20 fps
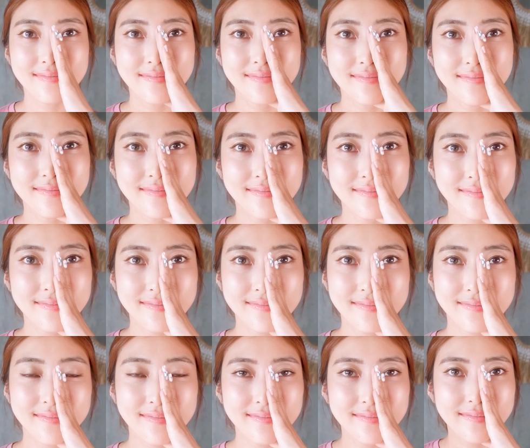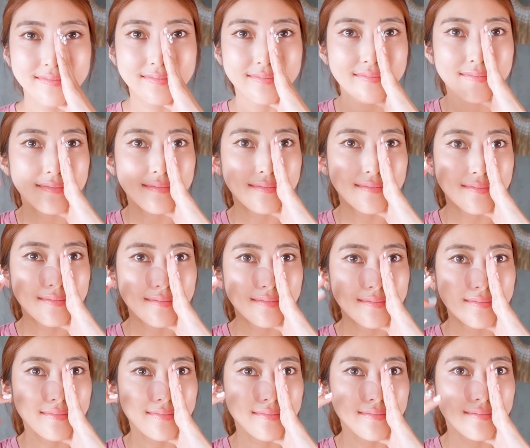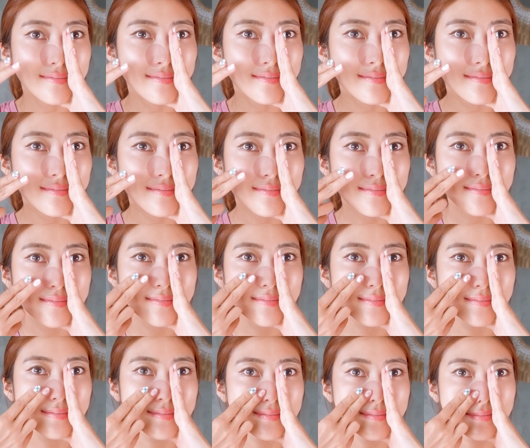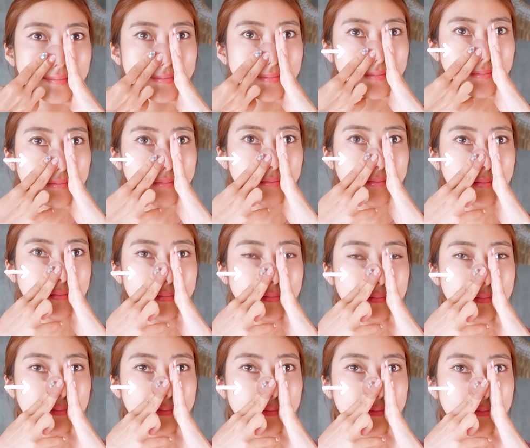Support with the right hand. Try to use the fingertip.